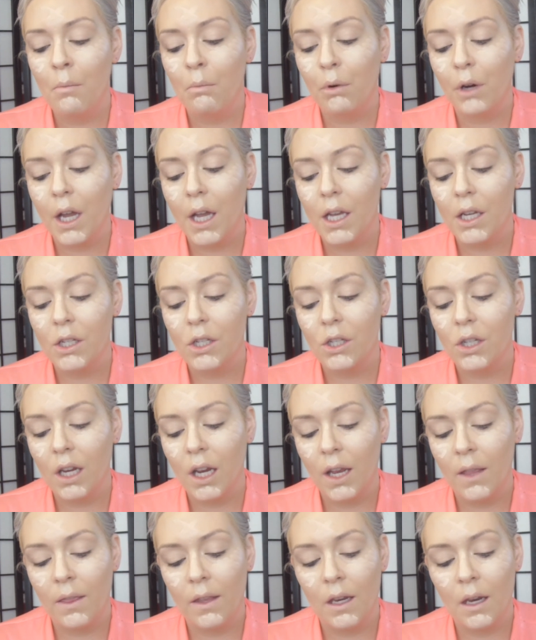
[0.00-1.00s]
brush
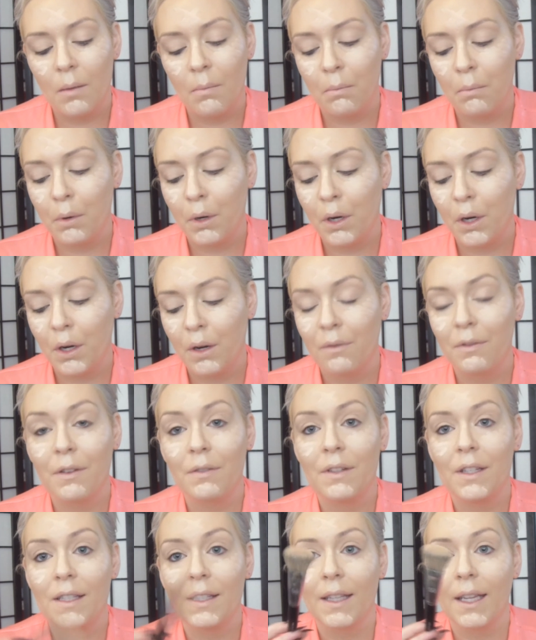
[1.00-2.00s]
in the number
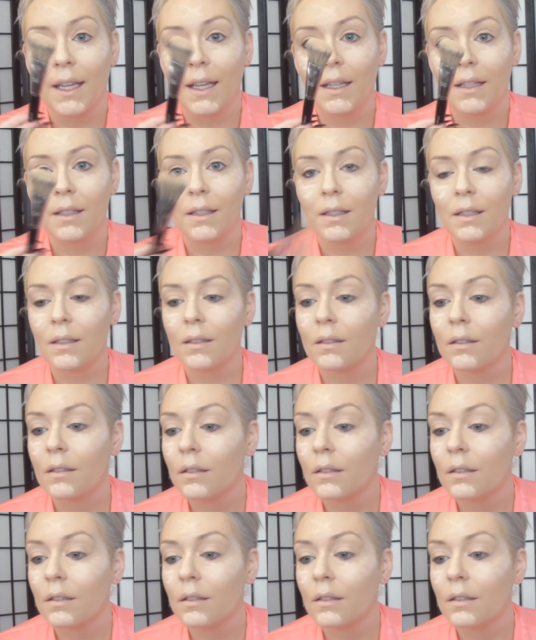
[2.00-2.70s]
56.